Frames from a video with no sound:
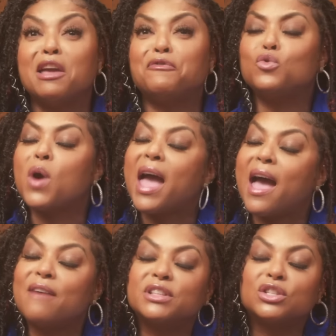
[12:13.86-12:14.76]
if you
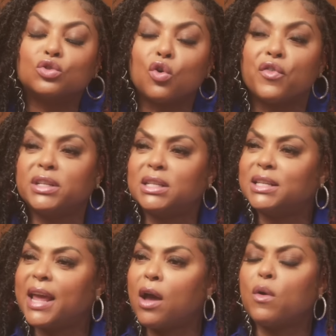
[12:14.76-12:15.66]
have a story to
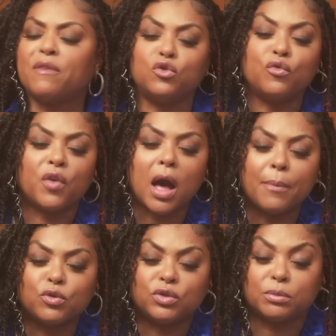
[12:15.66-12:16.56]
tell, if you've
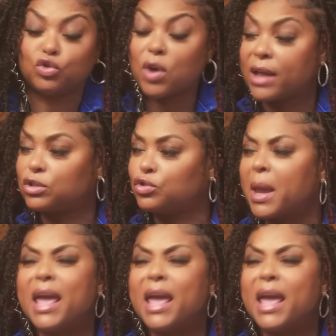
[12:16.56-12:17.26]
come through some trials,